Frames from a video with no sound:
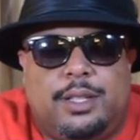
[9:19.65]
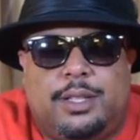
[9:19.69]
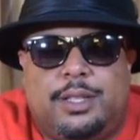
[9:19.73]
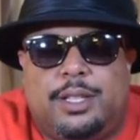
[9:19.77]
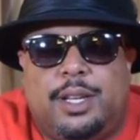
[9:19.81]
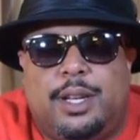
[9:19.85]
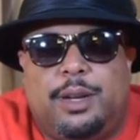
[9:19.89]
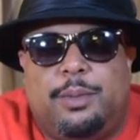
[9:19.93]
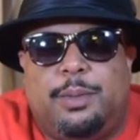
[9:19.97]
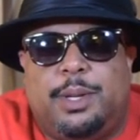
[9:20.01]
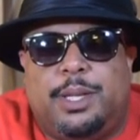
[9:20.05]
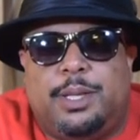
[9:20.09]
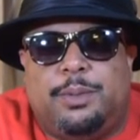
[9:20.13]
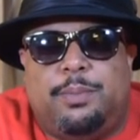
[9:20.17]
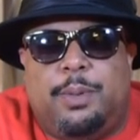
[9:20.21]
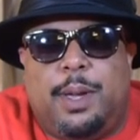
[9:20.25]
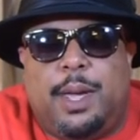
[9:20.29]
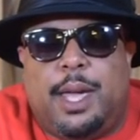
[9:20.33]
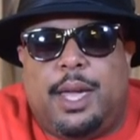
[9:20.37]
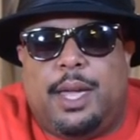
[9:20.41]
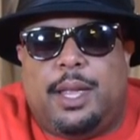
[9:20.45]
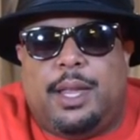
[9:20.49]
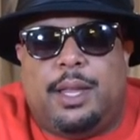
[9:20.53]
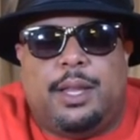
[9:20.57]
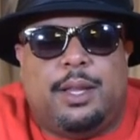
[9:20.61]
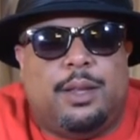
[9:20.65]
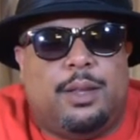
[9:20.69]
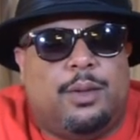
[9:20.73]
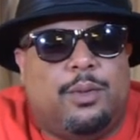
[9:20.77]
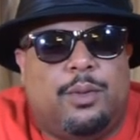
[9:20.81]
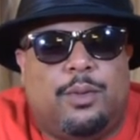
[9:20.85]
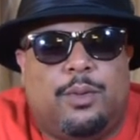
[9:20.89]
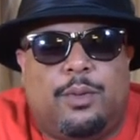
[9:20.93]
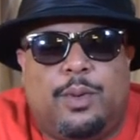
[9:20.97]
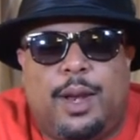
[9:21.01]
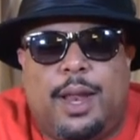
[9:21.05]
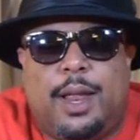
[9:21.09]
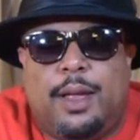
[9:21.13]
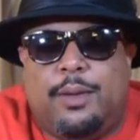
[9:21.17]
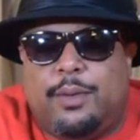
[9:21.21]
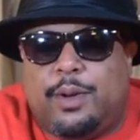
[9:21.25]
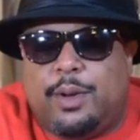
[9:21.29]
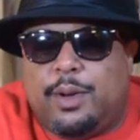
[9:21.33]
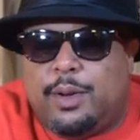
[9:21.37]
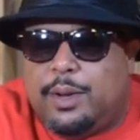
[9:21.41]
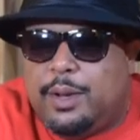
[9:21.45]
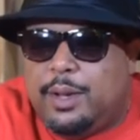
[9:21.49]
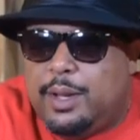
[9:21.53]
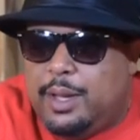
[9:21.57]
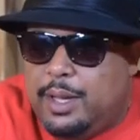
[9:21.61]
gentleman's bet,
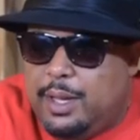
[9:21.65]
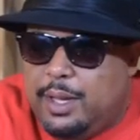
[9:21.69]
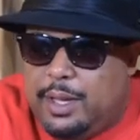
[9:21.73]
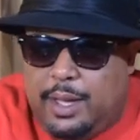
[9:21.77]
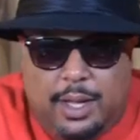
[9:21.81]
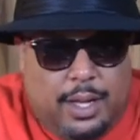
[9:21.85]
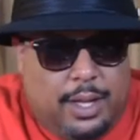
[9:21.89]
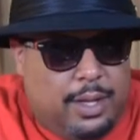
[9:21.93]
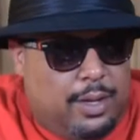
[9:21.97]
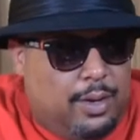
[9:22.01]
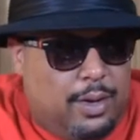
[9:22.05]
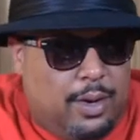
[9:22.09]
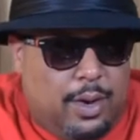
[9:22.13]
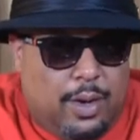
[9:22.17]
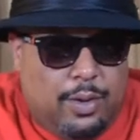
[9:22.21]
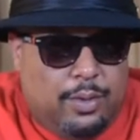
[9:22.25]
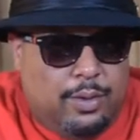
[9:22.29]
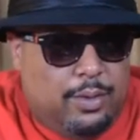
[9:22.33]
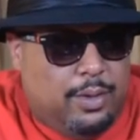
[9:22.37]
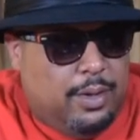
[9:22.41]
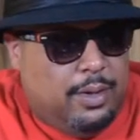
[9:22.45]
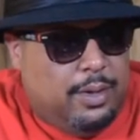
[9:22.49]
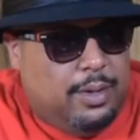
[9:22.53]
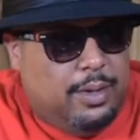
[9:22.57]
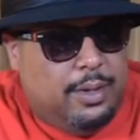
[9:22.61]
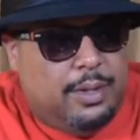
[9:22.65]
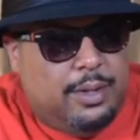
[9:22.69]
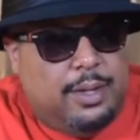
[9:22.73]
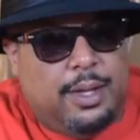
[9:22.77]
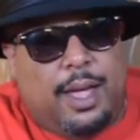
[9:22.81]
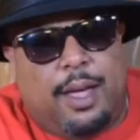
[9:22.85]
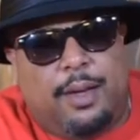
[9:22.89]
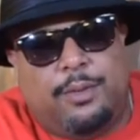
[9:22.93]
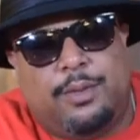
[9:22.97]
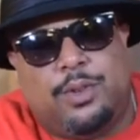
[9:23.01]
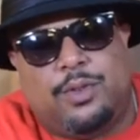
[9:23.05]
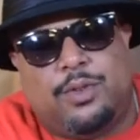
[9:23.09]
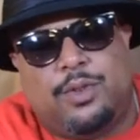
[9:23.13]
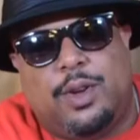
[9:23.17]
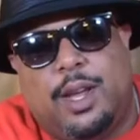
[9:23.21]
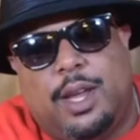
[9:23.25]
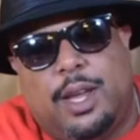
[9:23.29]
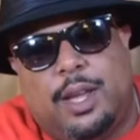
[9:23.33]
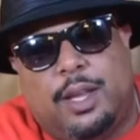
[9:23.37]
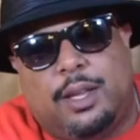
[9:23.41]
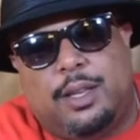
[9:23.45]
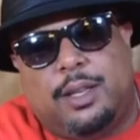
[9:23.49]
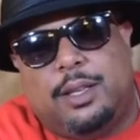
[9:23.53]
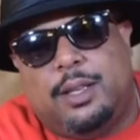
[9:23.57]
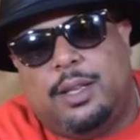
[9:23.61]
whatever, and you know, have a
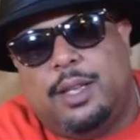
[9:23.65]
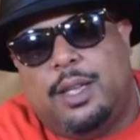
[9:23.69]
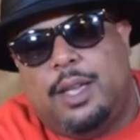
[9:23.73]
drink.